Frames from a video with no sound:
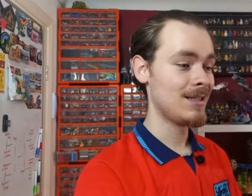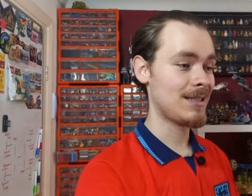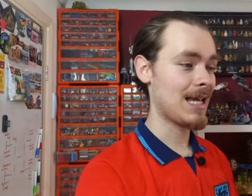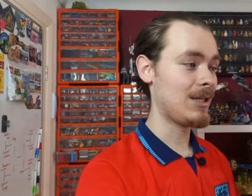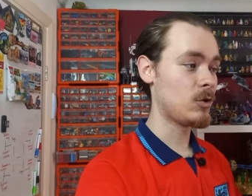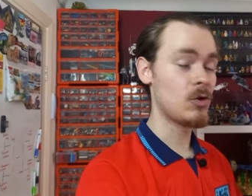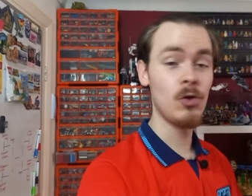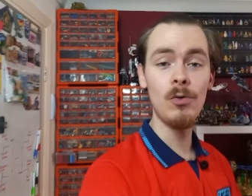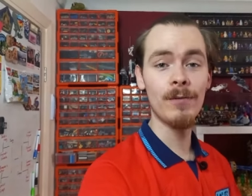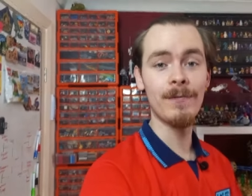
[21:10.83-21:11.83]
said
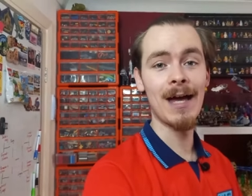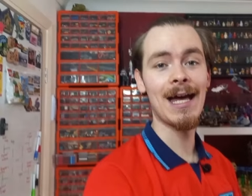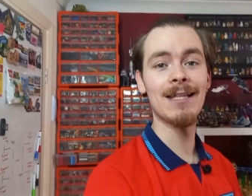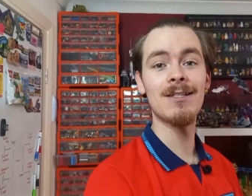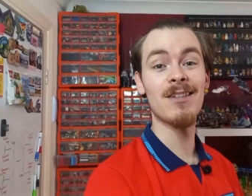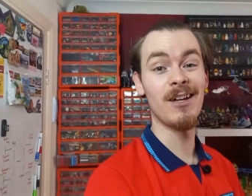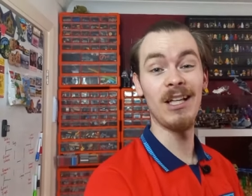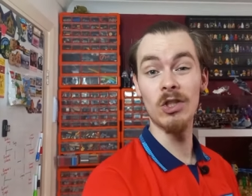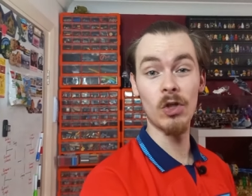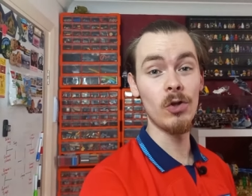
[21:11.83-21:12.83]
to the fans that
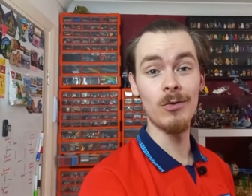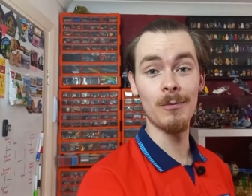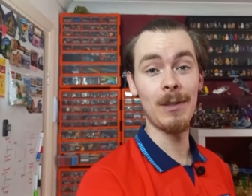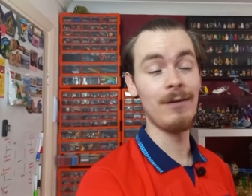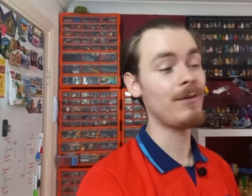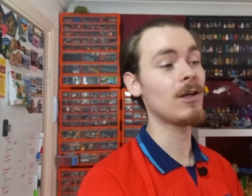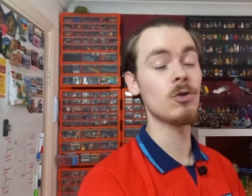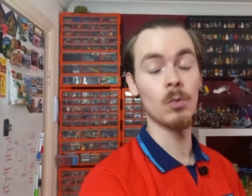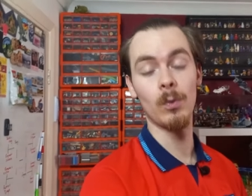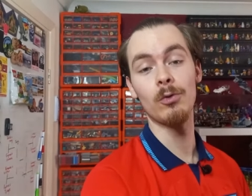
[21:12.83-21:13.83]
exclusive
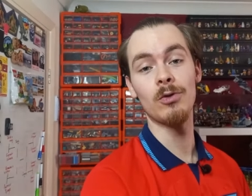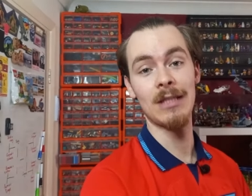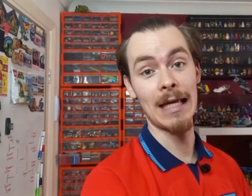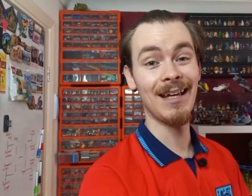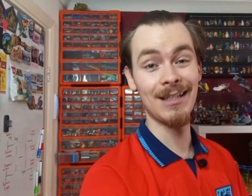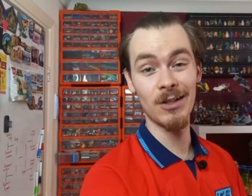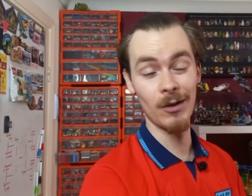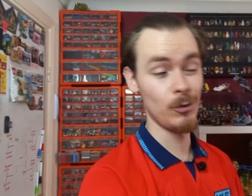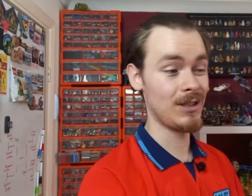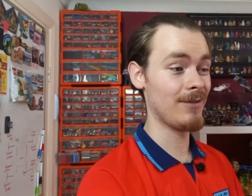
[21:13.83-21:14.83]
minifigures will stay
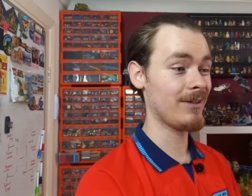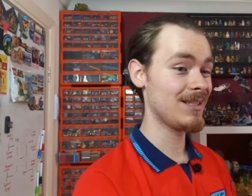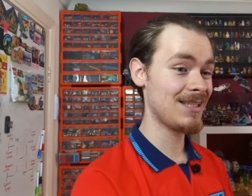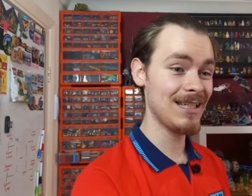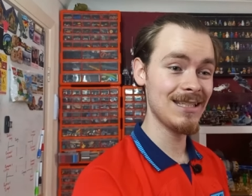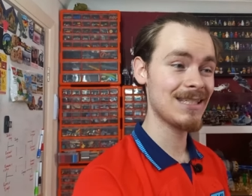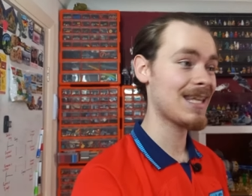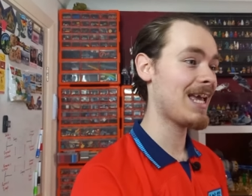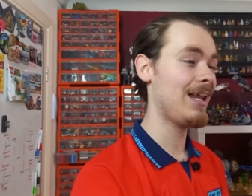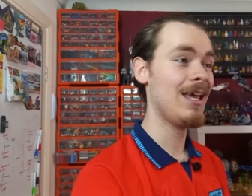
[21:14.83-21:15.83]
exclusive. And since
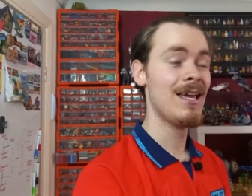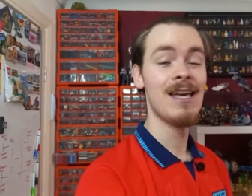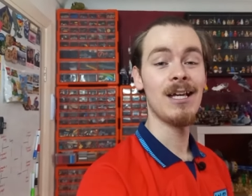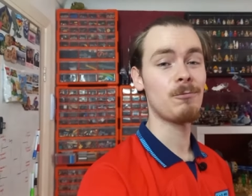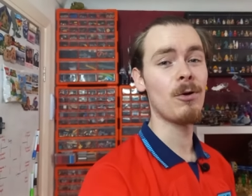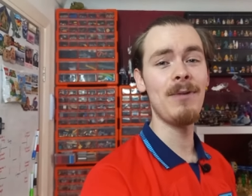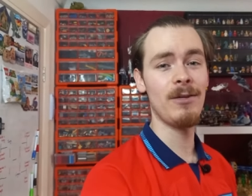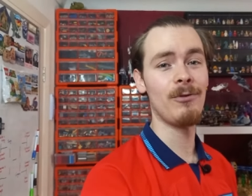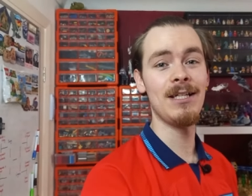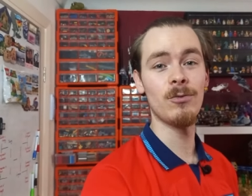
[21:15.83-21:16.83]
then, it's probably
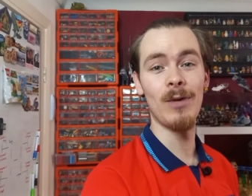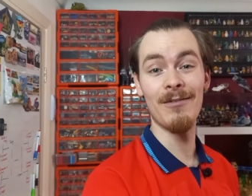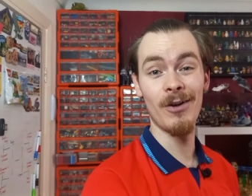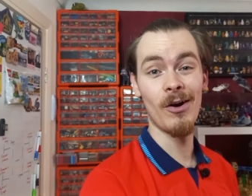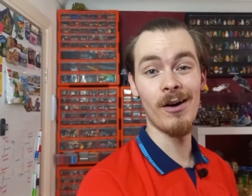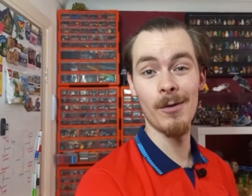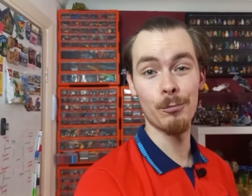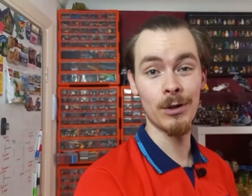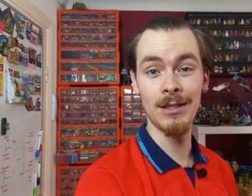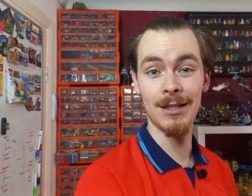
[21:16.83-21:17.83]
the reason we haven't got arm
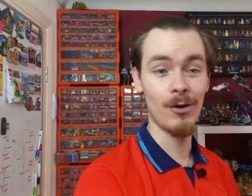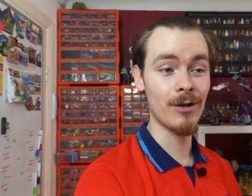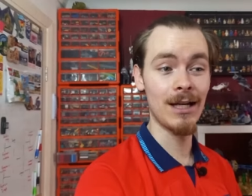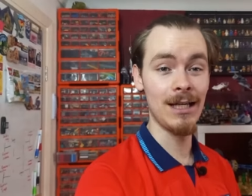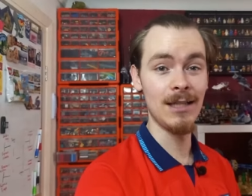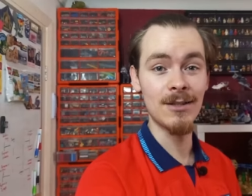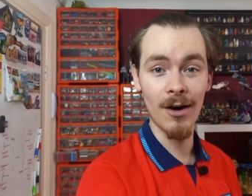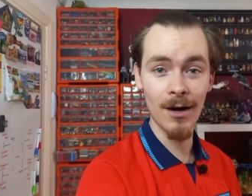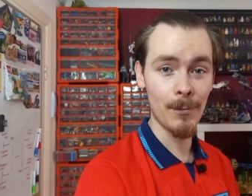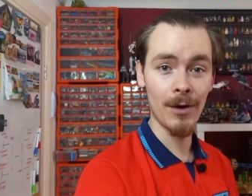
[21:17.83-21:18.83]
printing on any
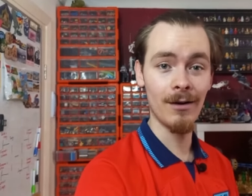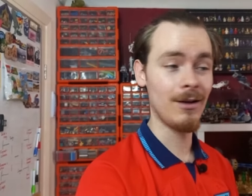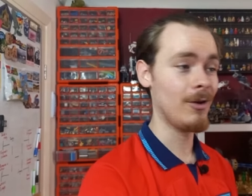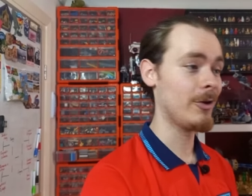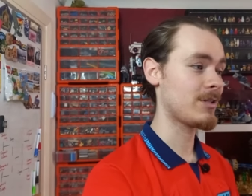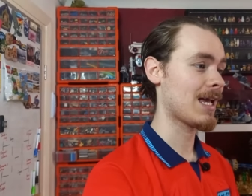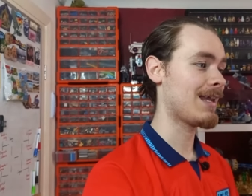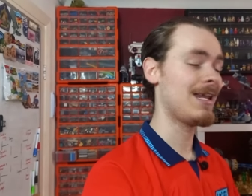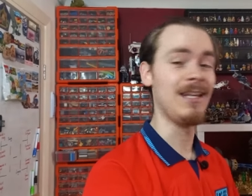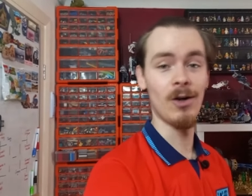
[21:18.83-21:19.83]
TIE pilots
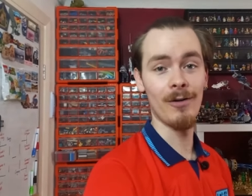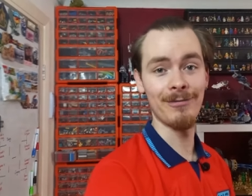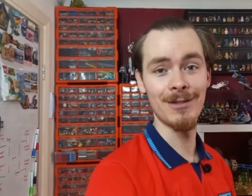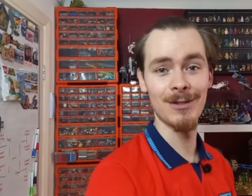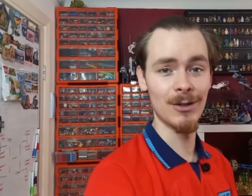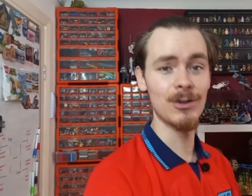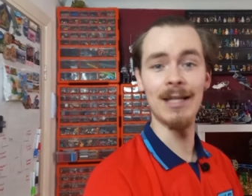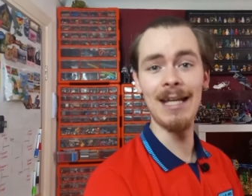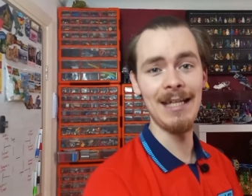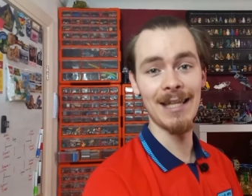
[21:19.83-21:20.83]
and any officers
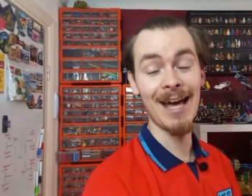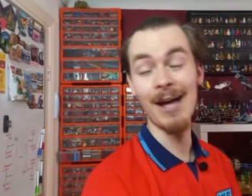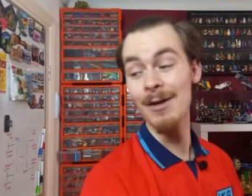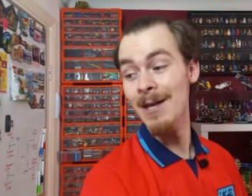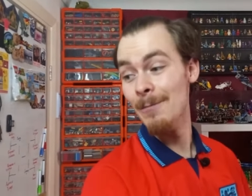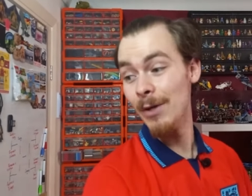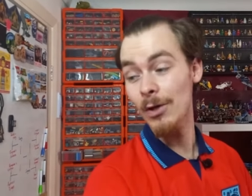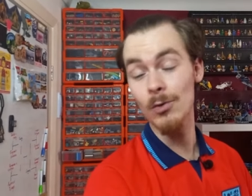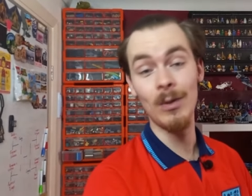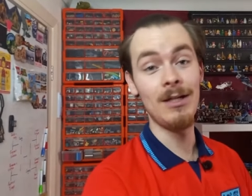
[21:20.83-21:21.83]
and any of that,
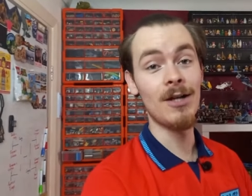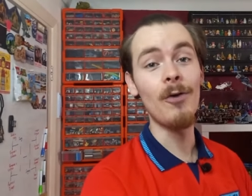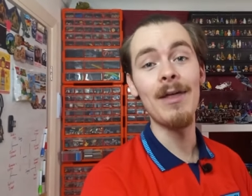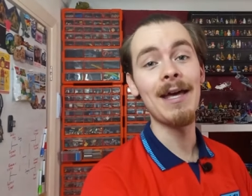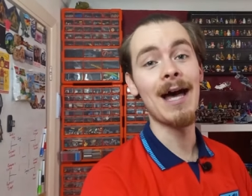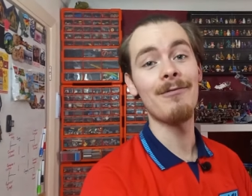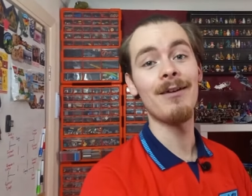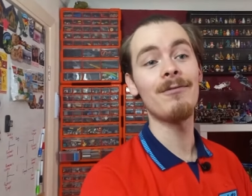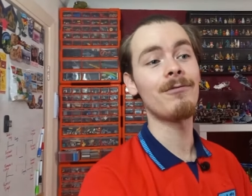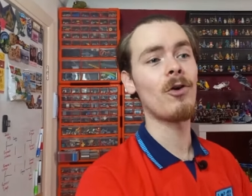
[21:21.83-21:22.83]
because we know they have
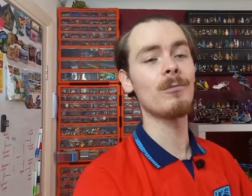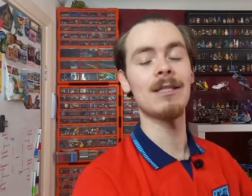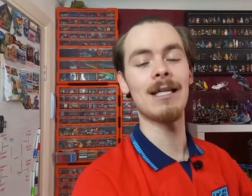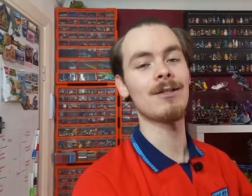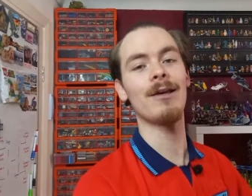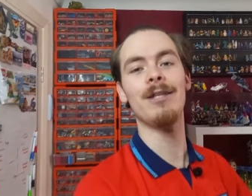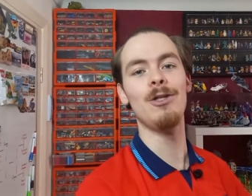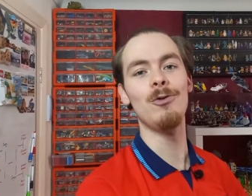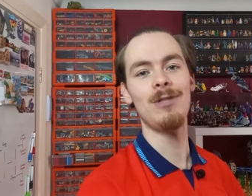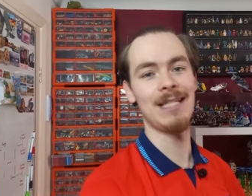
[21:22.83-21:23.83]
it from sets like
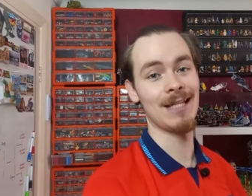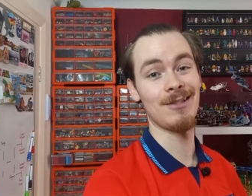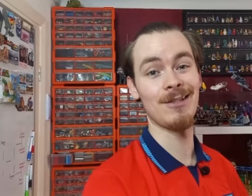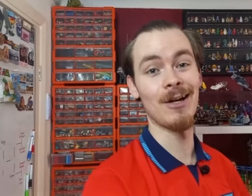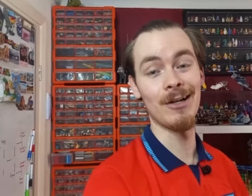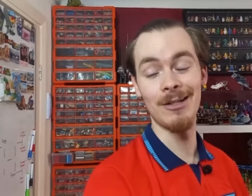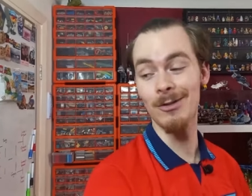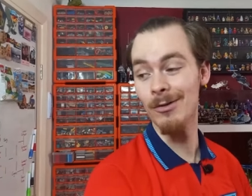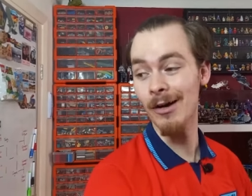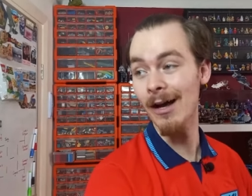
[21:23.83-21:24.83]
the UCS Star
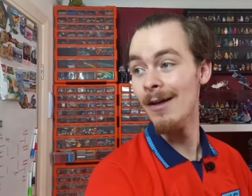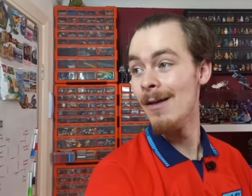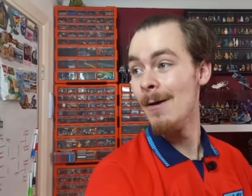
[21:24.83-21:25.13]
Destroyer,